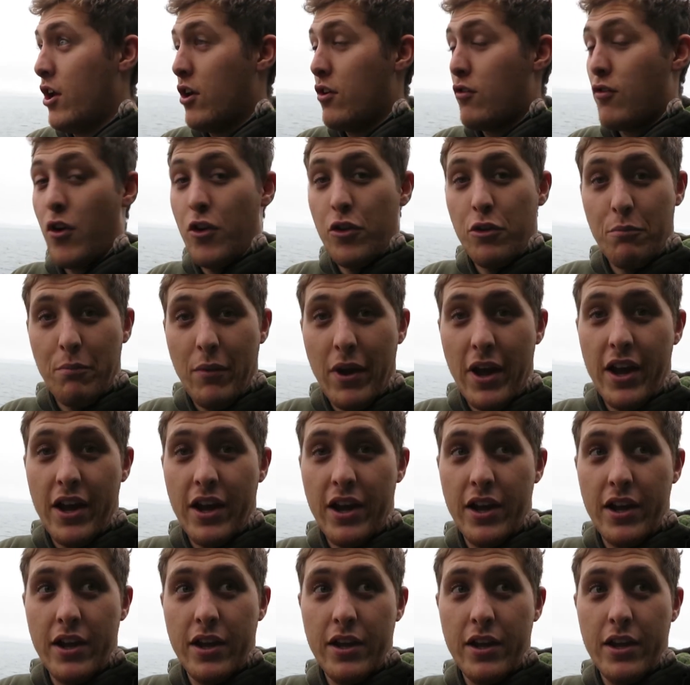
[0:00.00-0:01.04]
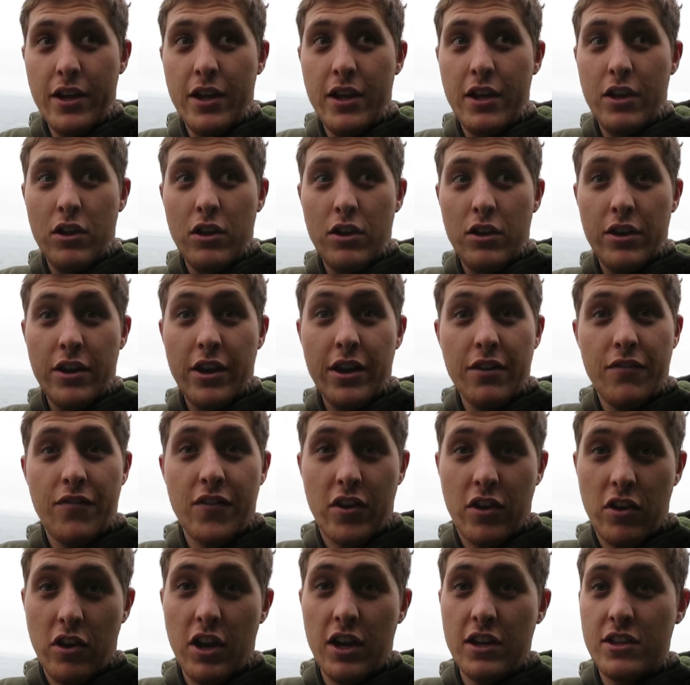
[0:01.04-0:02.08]
Rotoma, ready for
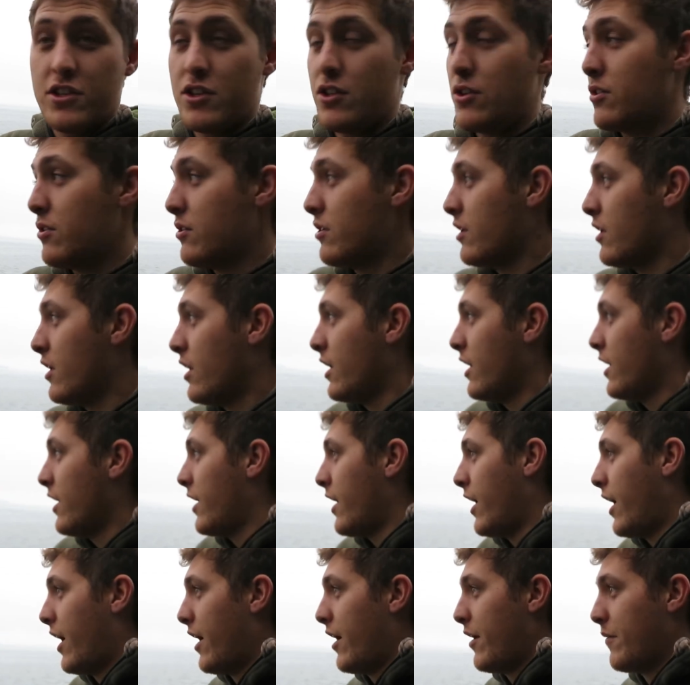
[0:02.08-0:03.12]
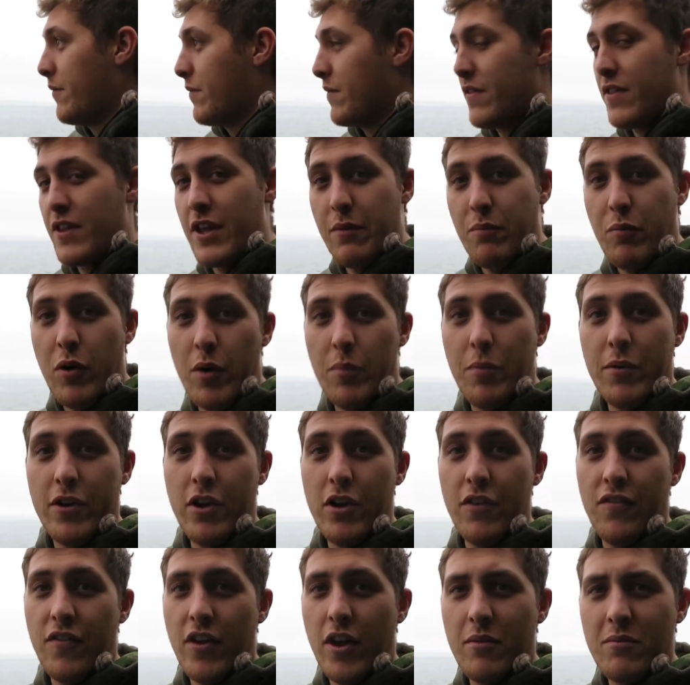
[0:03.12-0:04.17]
Kaitu. Um, they're popping
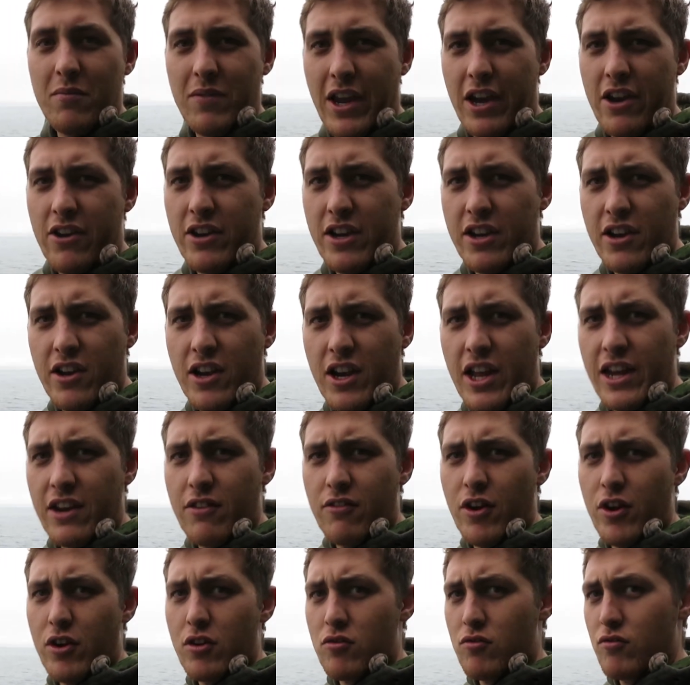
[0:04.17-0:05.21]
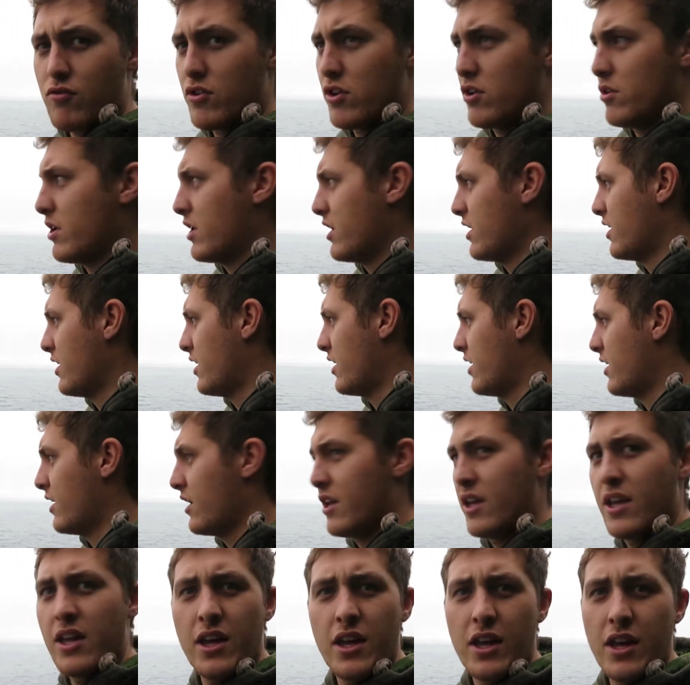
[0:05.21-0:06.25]
off. I'm currently on Lake Rotorua
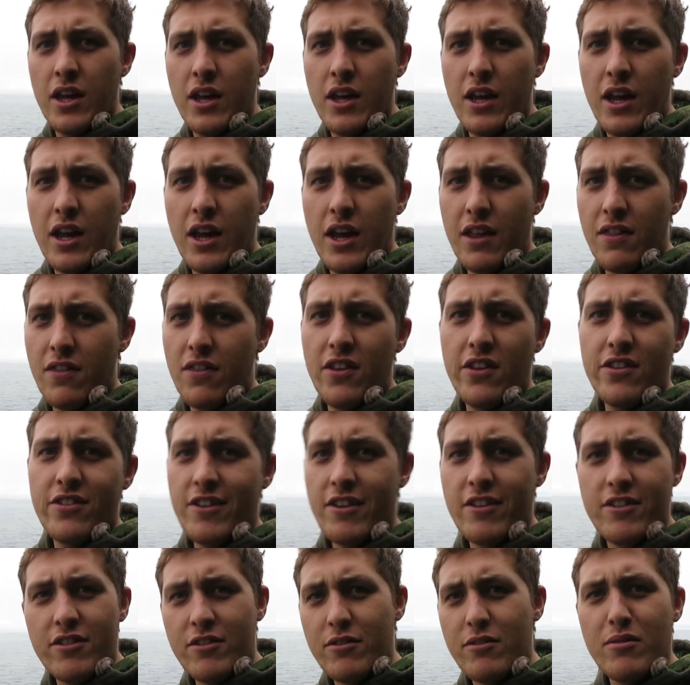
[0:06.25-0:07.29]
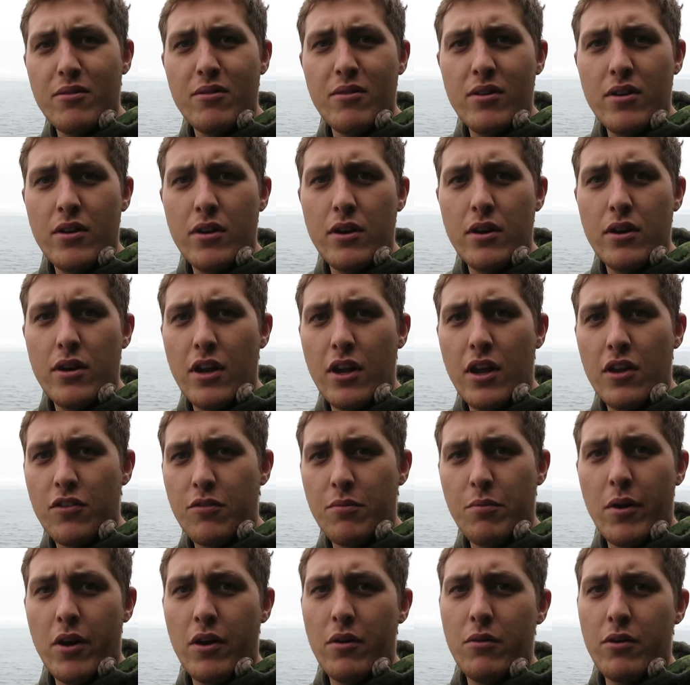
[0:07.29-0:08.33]
and this isn't a
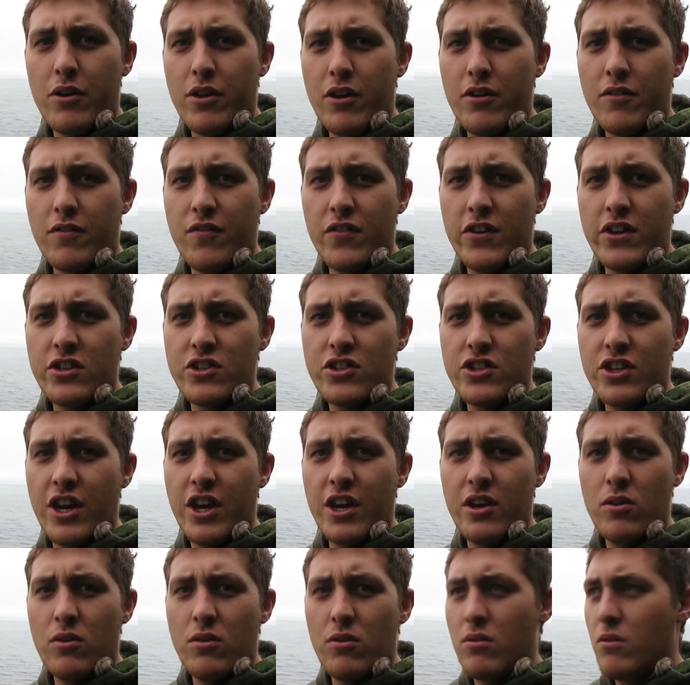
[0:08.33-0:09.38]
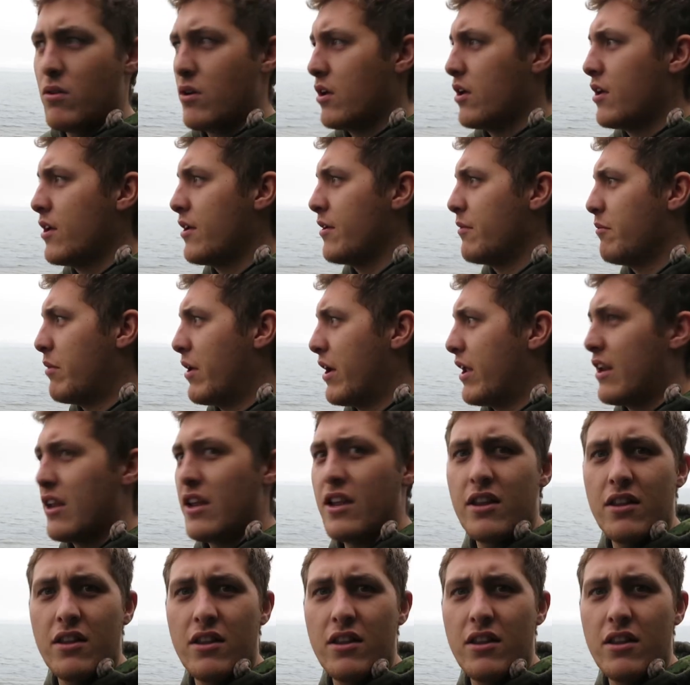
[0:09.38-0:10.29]
spot where I'd fish at all but